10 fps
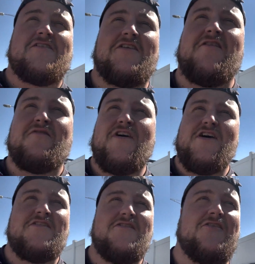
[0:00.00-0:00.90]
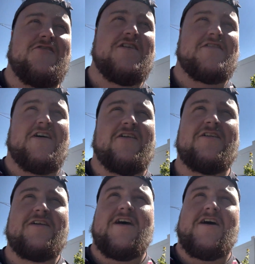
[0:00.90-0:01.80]
It's like 32 degrees now.
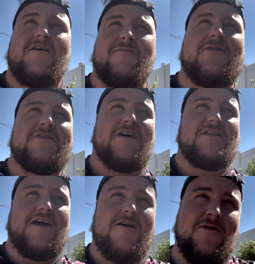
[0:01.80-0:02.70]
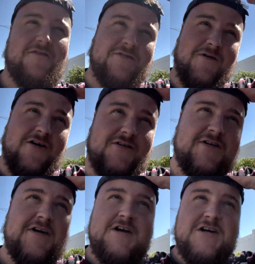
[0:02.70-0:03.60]
Starting to get a bit of a sweat on.
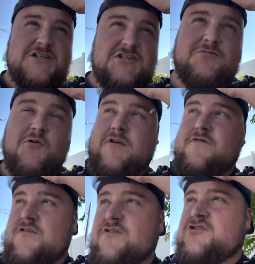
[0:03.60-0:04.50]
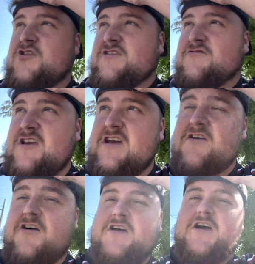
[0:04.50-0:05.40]
Just walking through the streets, really.
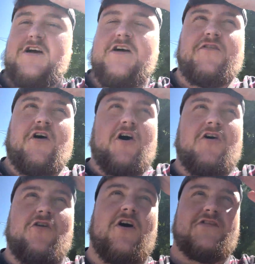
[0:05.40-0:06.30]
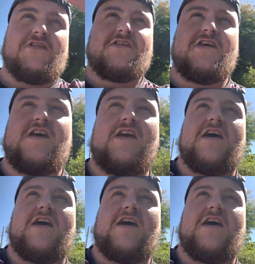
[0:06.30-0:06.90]
Not a whole lot to see.